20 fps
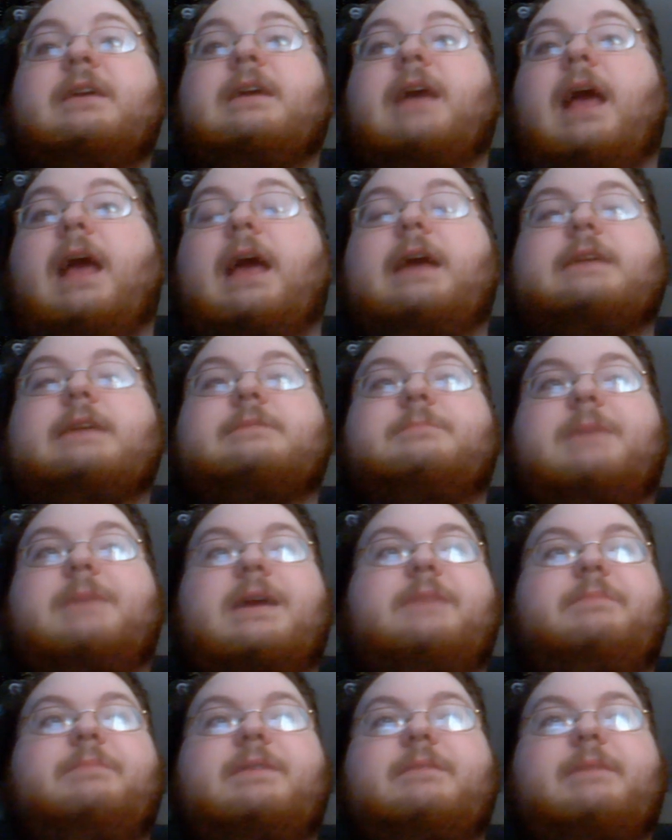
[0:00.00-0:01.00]
This may
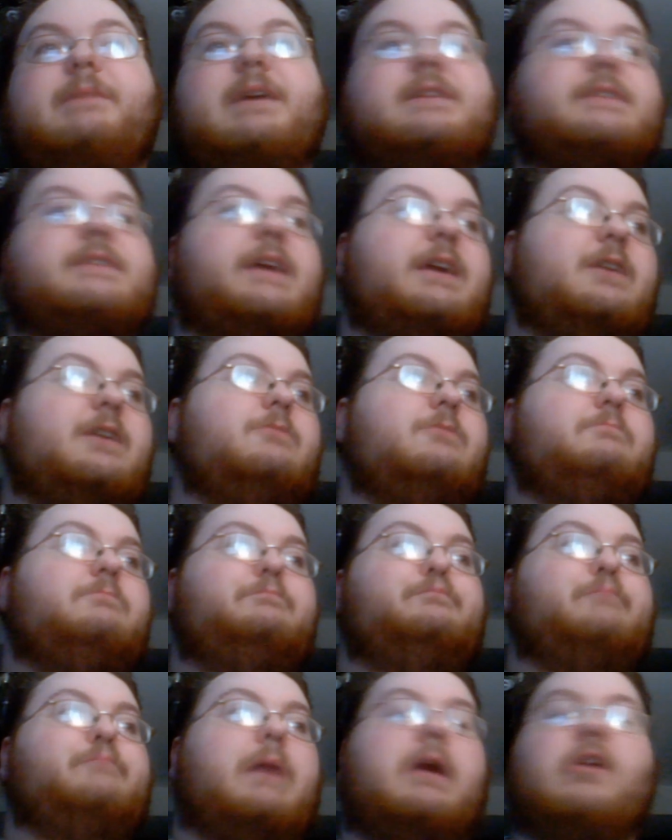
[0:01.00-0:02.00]
be the match I go
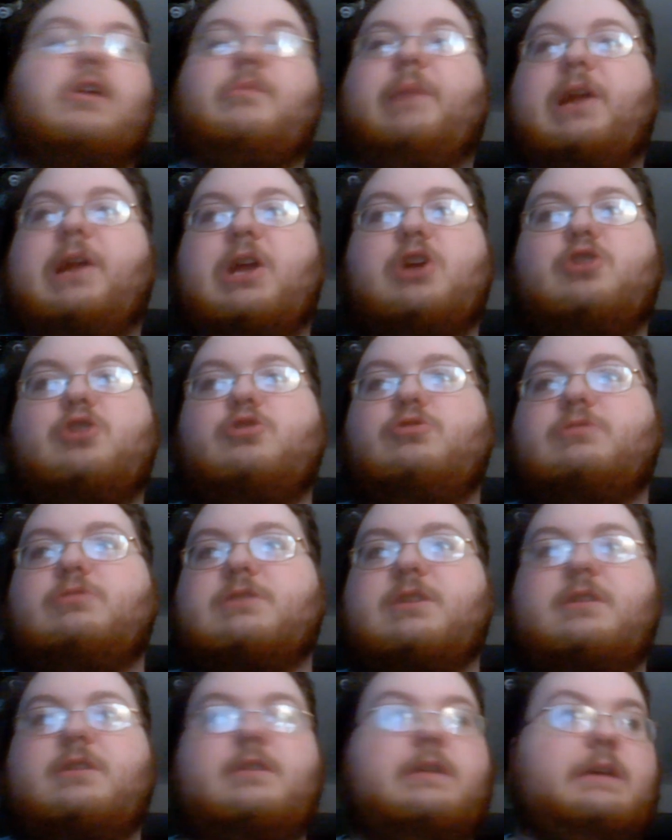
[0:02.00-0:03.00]
powder my nose
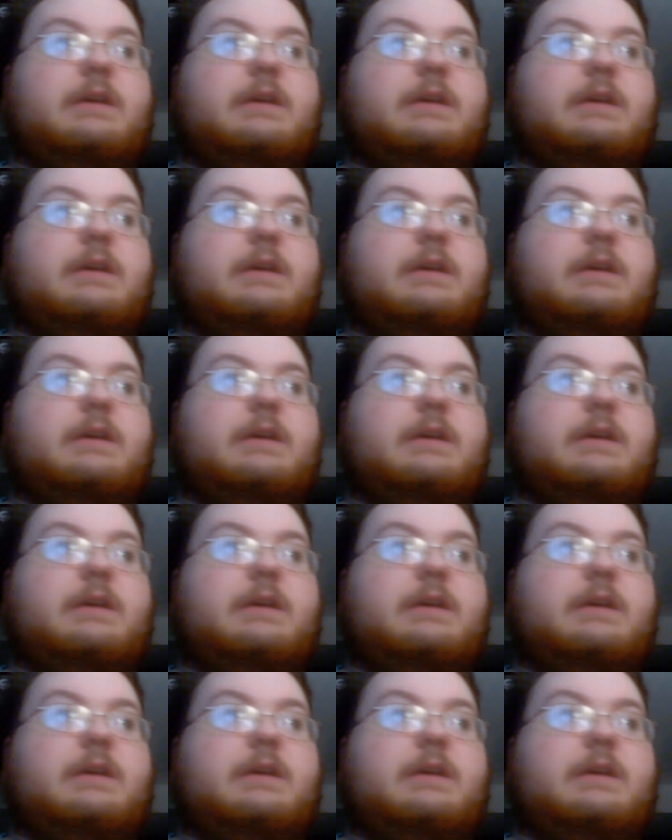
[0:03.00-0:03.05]
or